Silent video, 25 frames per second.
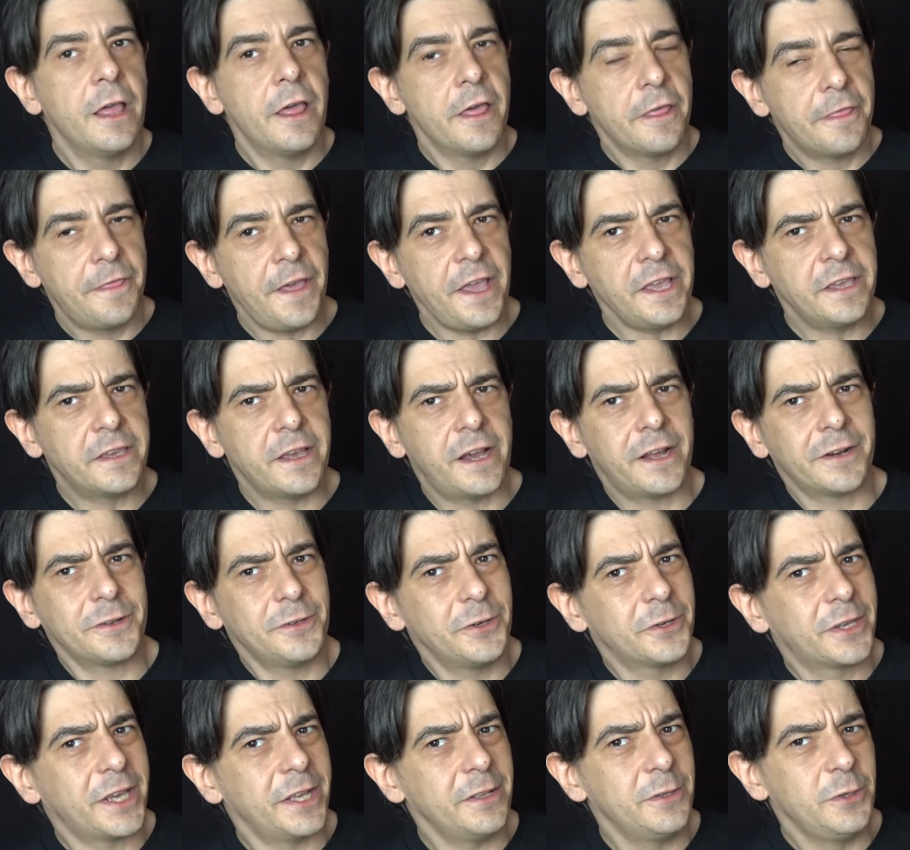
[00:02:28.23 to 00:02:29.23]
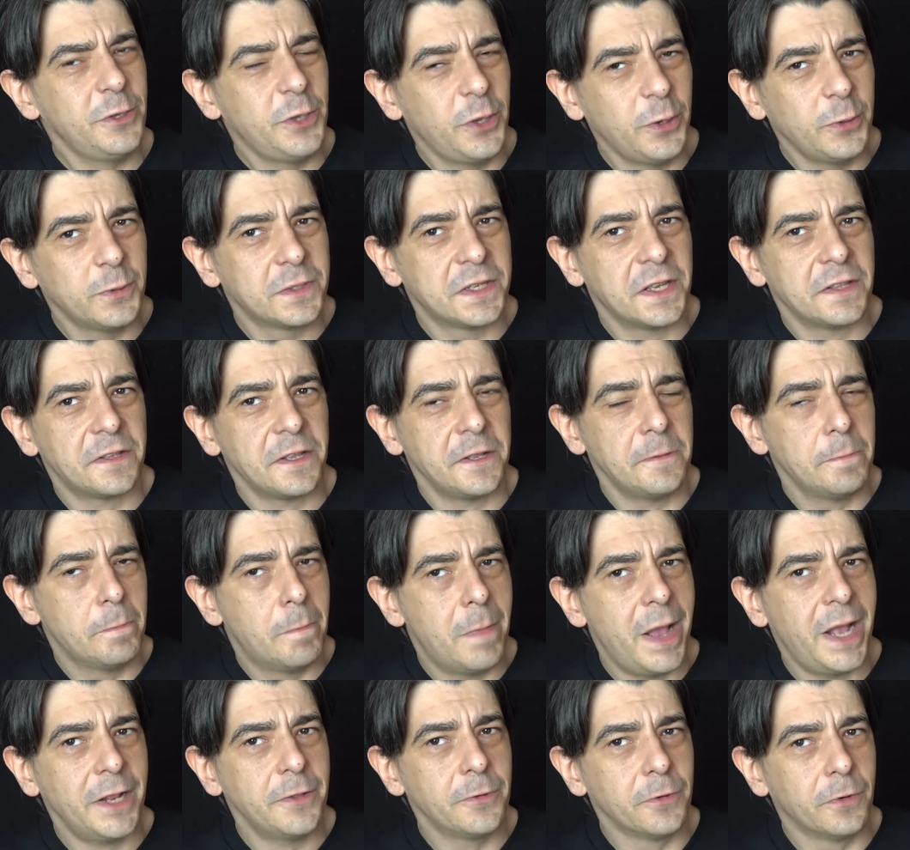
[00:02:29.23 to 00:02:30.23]
Thank God you can use it in
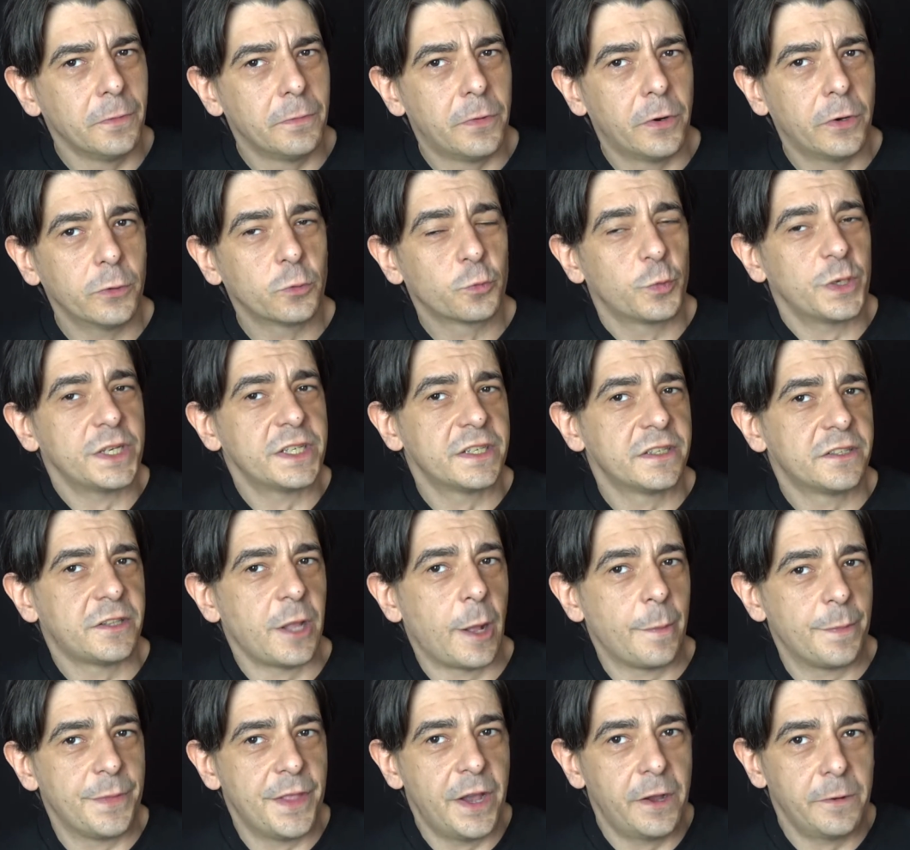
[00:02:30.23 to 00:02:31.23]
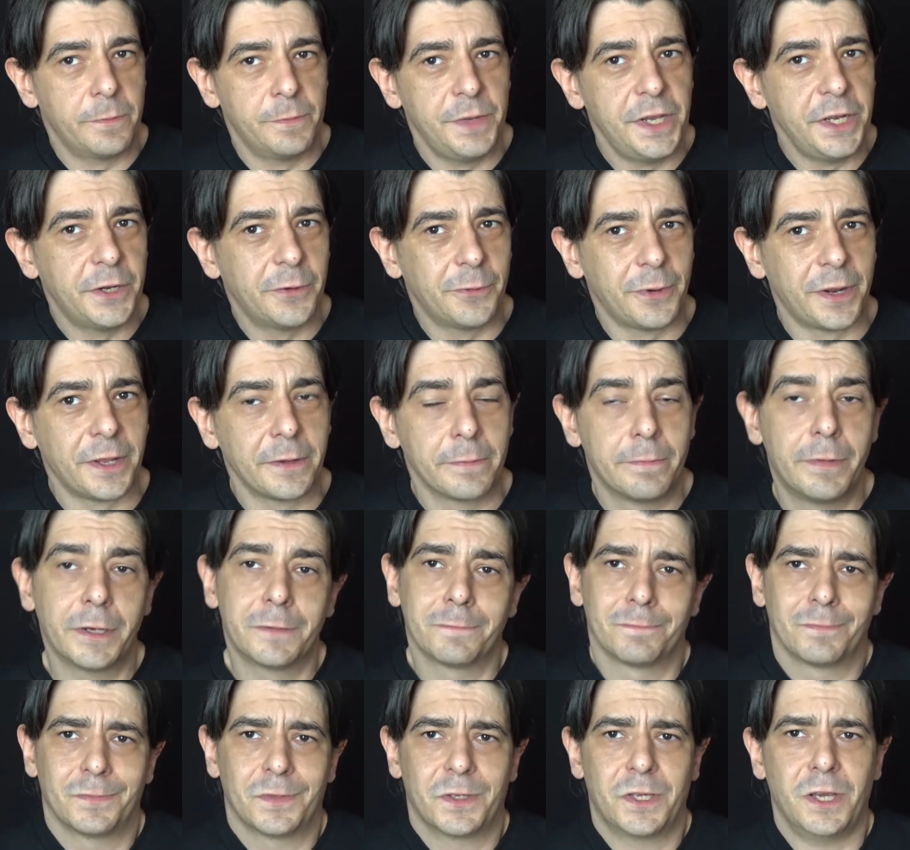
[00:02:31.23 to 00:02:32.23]
manual mode with top-down metering. But
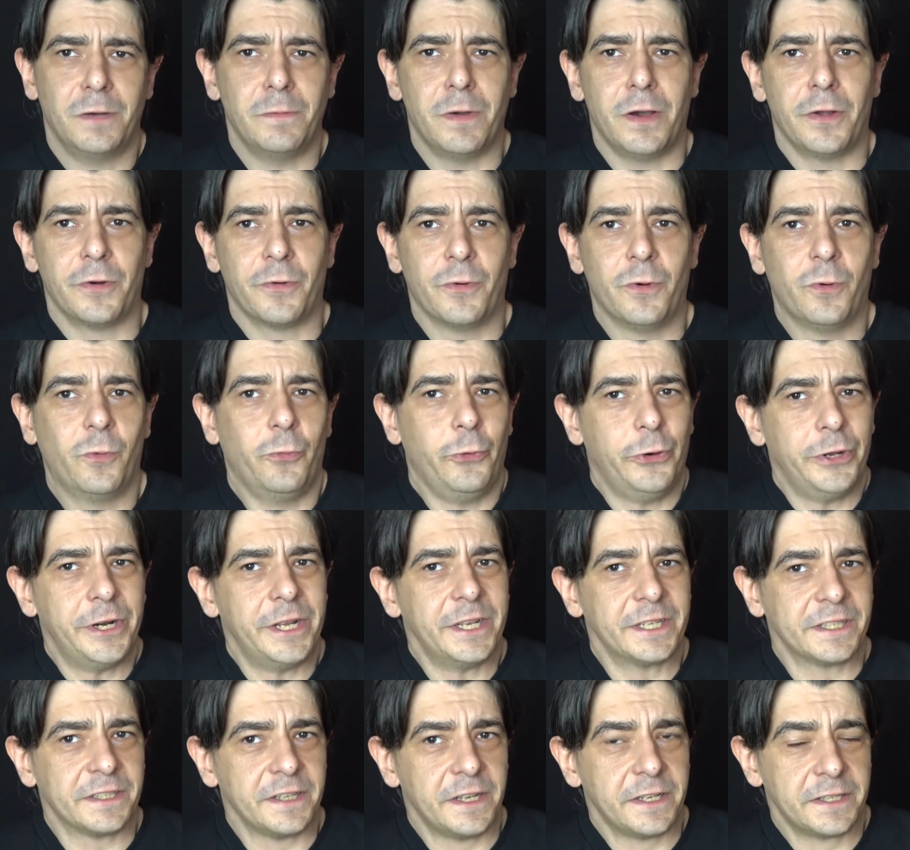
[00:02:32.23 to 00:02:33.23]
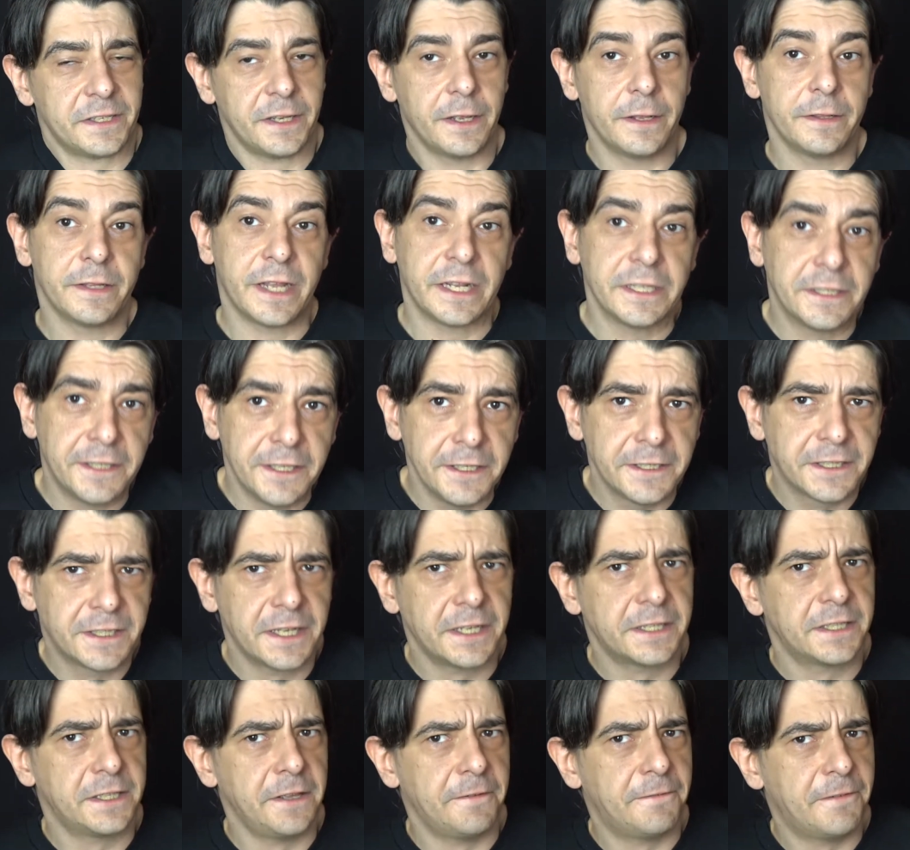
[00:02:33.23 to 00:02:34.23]
come on, what is this?
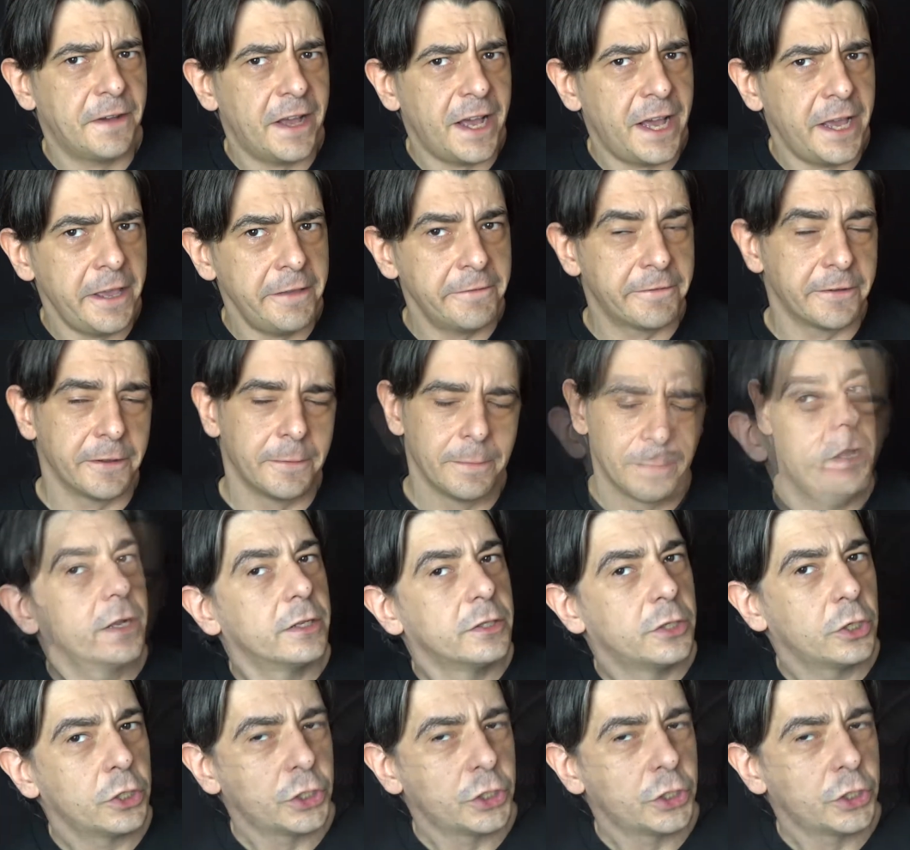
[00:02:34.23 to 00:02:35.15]
1965? The